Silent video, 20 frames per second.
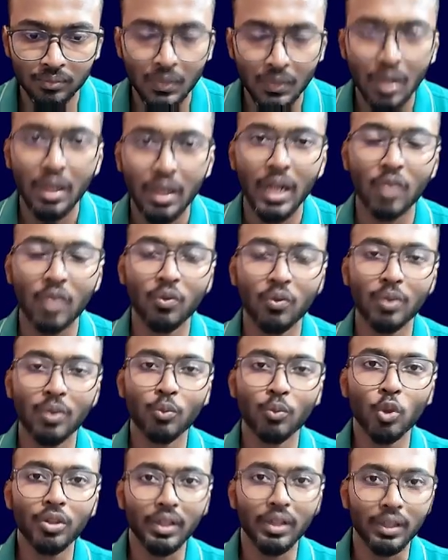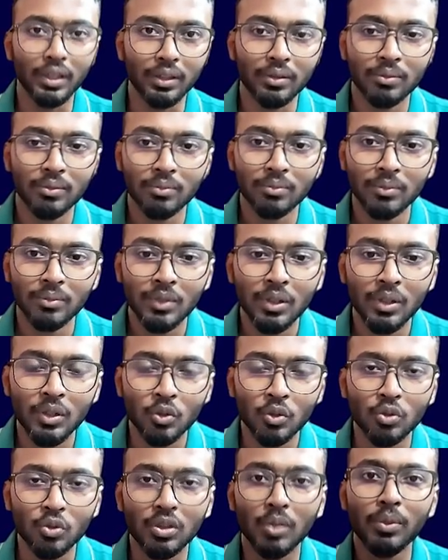And one more thing, to
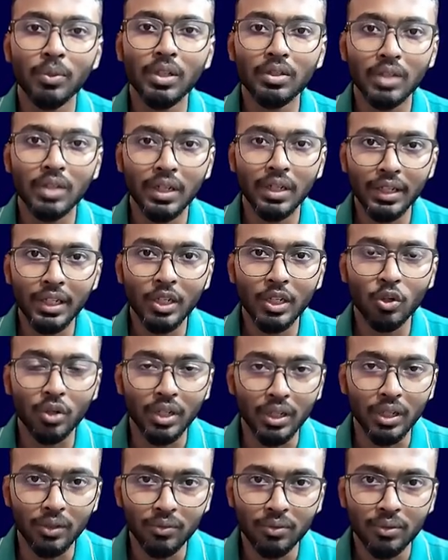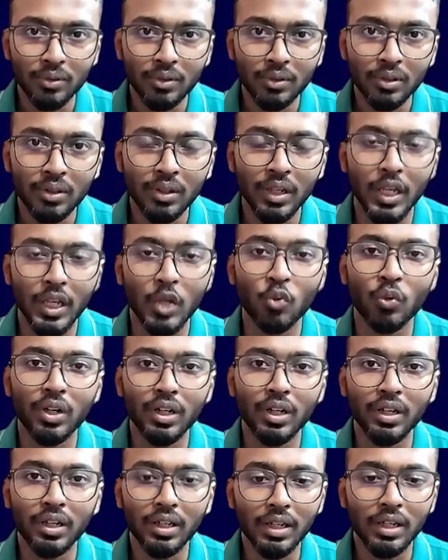simply center your div in
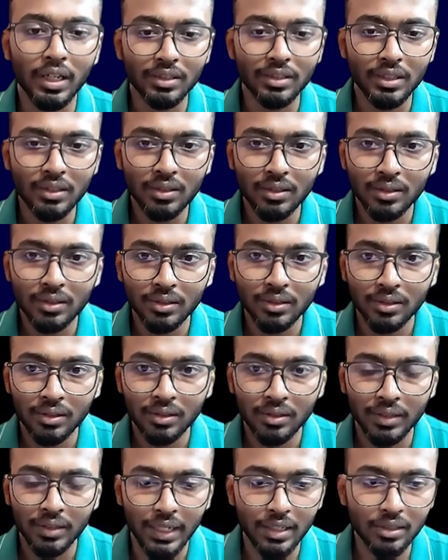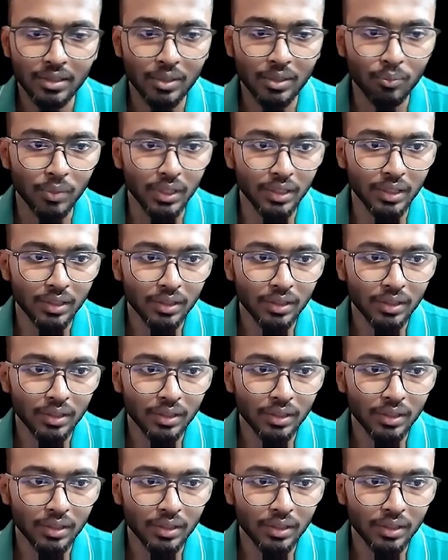vertical axis, that is simply